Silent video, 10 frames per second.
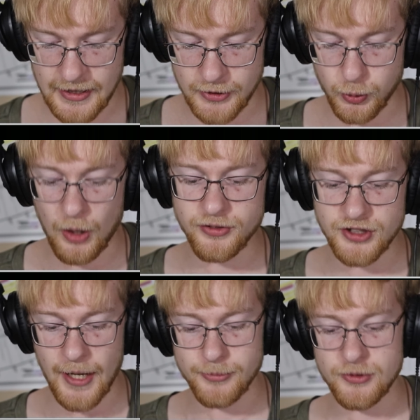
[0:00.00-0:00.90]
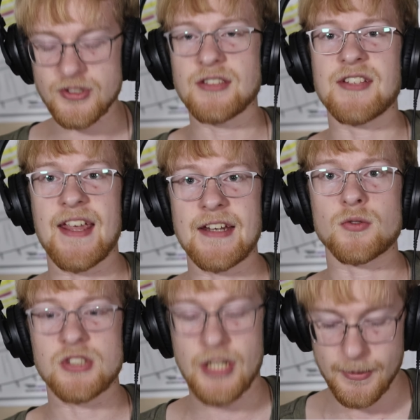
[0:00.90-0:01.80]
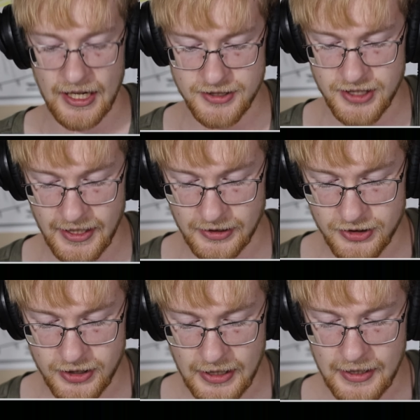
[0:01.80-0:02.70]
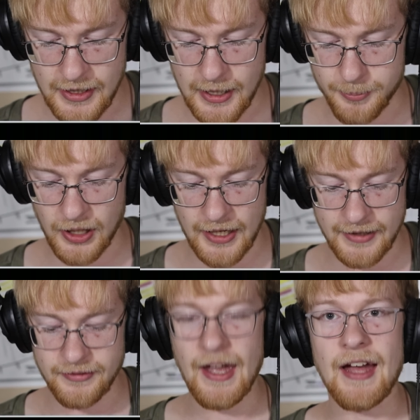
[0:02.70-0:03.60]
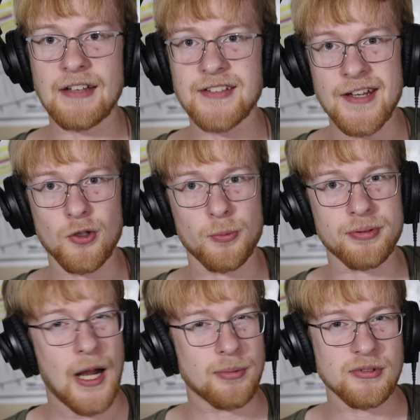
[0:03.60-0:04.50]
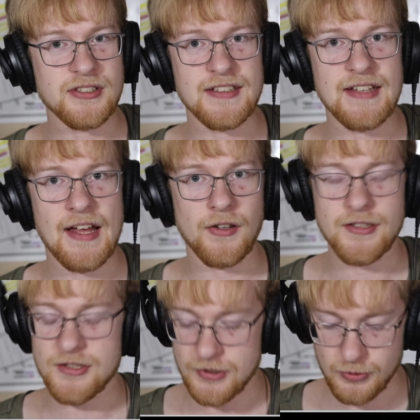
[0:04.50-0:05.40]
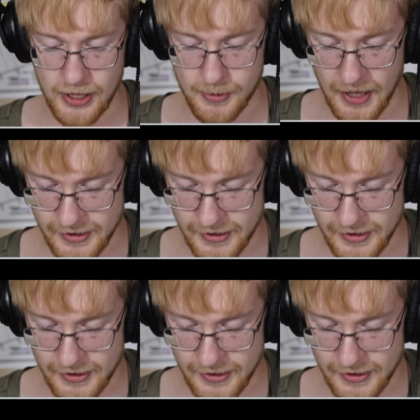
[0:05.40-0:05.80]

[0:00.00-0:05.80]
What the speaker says: in 12 chapters that Daniel's name got changed, implying that Daniel probably did not like his new name. I